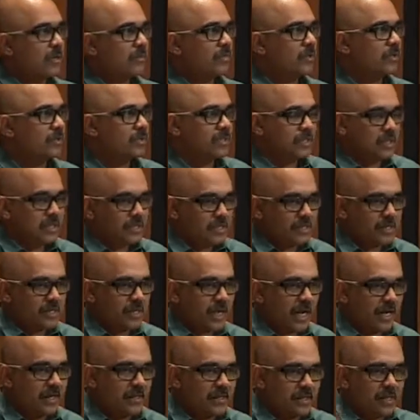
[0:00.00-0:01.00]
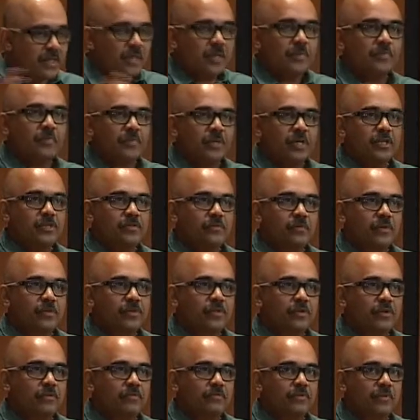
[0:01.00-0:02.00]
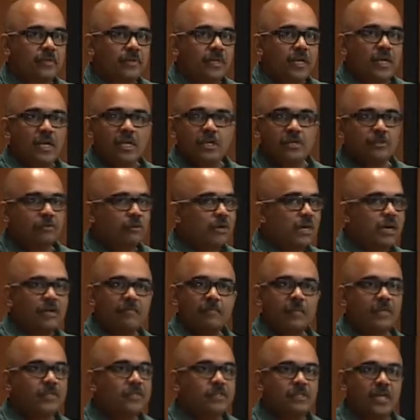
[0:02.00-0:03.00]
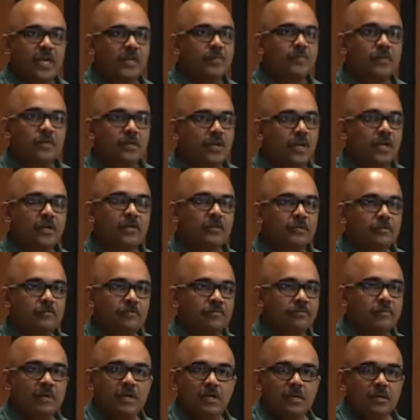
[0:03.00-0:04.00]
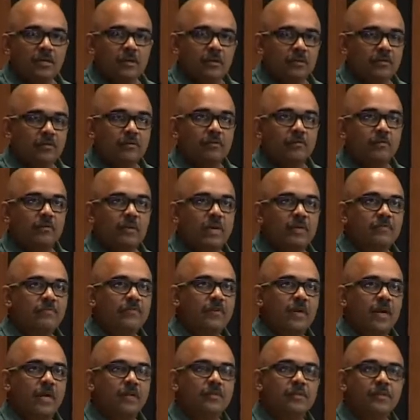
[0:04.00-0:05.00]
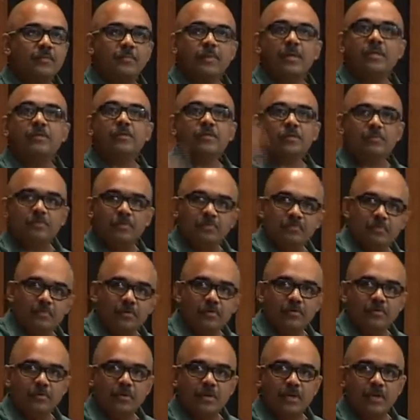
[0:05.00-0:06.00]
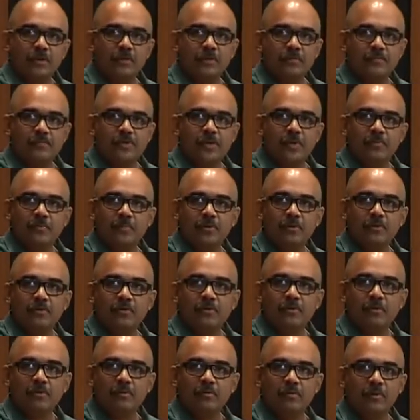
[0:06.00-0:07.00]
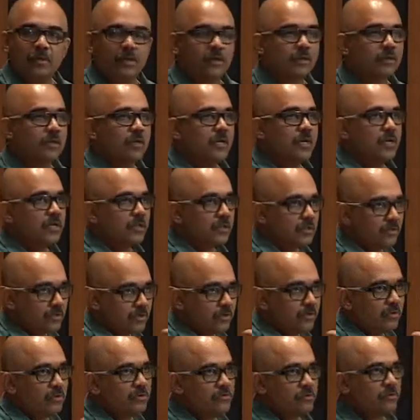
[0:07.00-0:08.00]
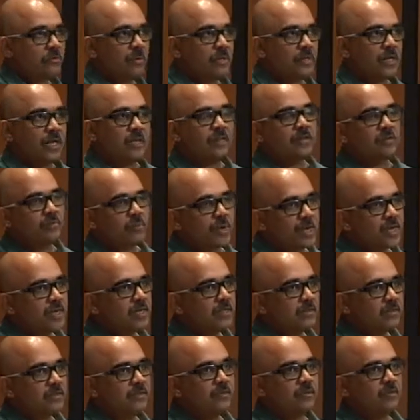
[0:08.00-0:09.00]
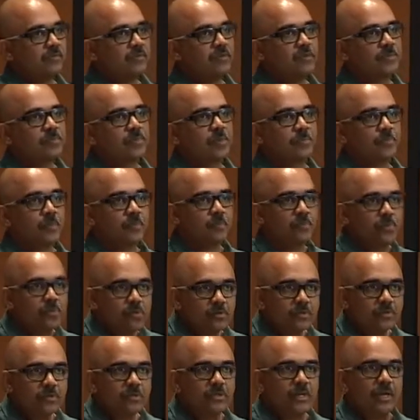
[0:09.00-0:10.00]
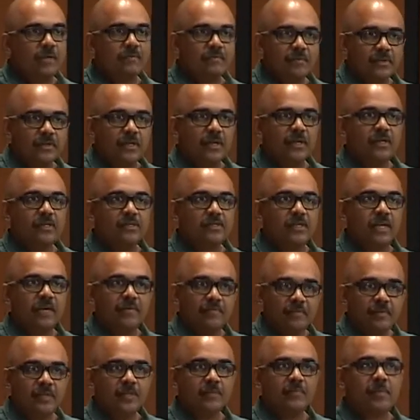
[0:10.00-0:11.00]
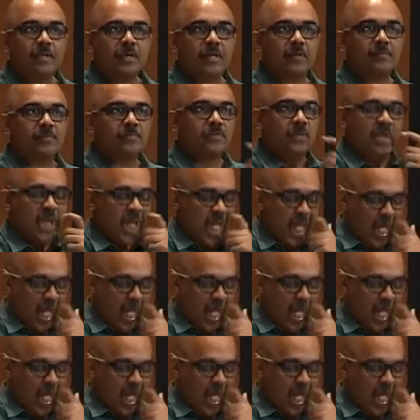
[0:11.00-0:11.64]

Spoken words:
because it's a highly compressed version of it, you don't have much time to kind of, you know, wait for 100 pages before you kind of jump into the whole thing. You know, so and the way films are promoted, advertised, everything becomes